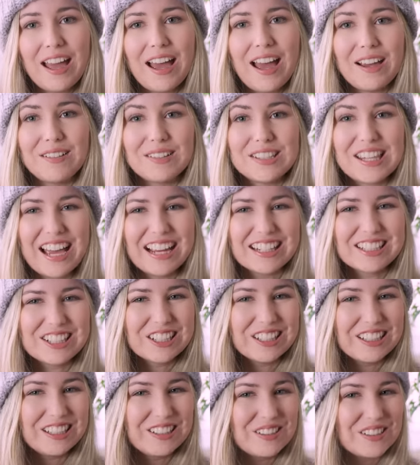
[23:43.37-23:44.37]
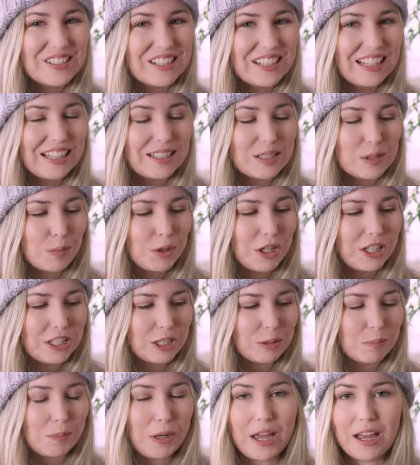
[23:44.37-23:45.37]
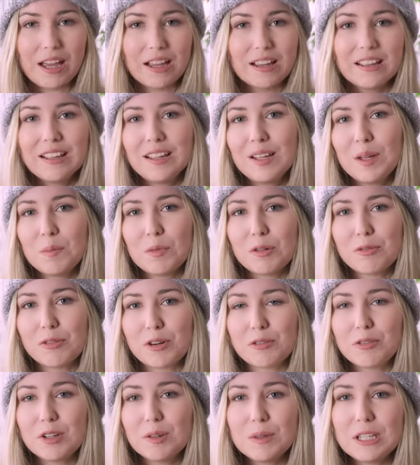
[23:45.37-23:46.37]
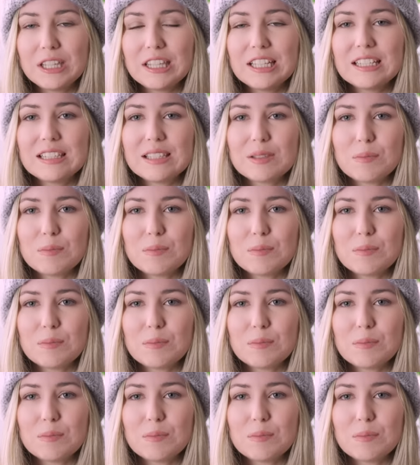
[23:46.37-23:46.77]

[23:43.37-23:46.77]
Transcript: I was actually using it as a project bag before filming this,